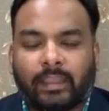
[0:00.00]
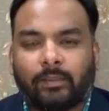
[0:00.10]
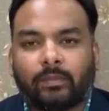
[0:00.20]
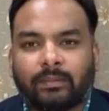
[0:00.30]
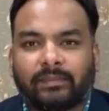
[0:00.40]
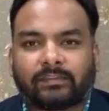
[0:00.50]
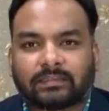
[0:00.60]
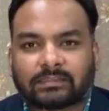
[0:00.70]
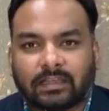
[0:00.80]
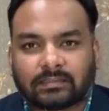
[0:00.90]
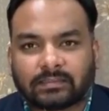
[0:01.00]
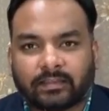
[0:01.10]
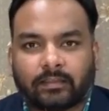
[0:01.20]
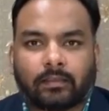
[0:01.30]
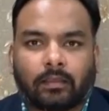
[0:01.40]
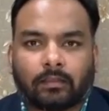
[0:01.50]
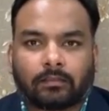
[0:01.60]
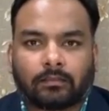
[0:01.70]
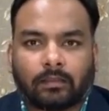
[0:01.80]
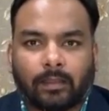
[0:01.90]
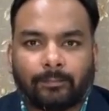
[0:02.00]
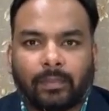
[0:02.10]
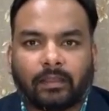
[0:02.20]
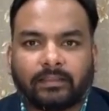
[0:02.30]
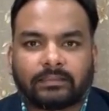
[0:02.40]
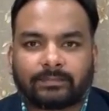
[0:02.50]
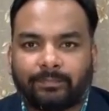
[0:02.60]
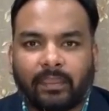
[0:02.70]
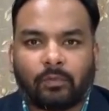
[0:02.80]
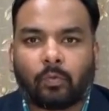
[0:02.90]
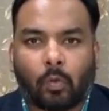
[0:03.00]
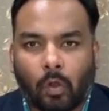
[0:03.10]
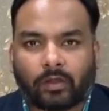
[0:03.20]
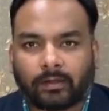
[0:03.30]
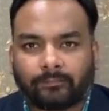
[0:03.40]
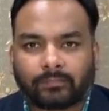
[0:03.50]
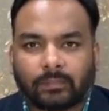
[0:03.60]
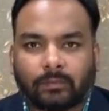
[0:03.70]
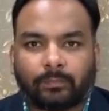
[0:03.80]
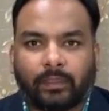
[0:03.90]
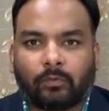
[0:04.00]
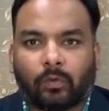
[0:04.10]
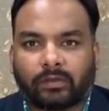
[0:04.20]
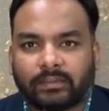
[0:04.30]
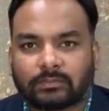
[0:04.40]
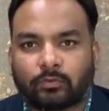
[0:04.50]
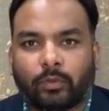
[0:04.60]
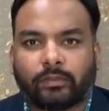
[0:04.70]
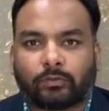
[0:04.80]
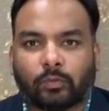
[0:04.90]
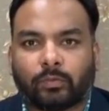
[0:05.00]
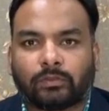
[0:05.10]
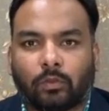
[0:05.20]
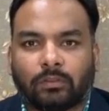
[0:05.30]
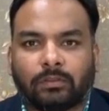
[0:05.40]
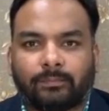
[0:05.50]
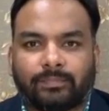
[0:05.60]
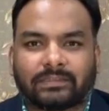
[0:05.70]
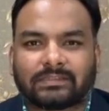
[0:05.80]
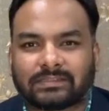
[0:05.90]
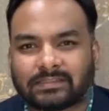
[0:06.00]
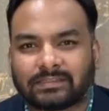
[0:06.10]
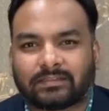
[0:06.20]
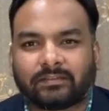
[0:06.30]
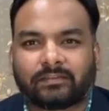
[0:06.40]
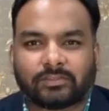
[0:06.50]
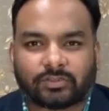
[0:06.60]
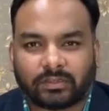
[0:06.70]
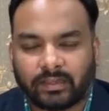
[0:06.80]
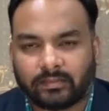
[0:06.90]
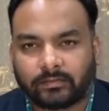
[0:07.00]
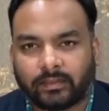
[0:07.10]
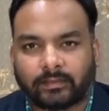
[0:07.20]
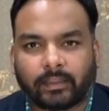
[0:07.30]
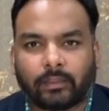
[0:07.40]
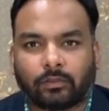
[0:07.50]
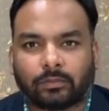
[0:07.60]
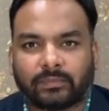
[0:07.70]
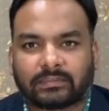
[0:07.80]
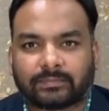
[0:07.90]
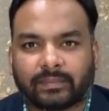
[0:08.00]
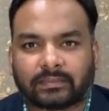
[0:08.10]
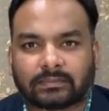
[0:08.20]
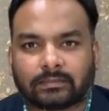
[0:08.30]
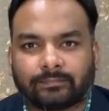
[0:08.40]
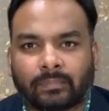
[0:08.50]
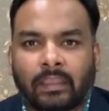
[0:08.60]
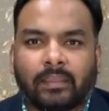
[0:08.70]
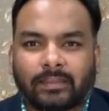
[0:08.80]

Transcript: Today we'll be discussing the Ambani's big war, the big war he's going to with all the businesses in the digital and the data economy space.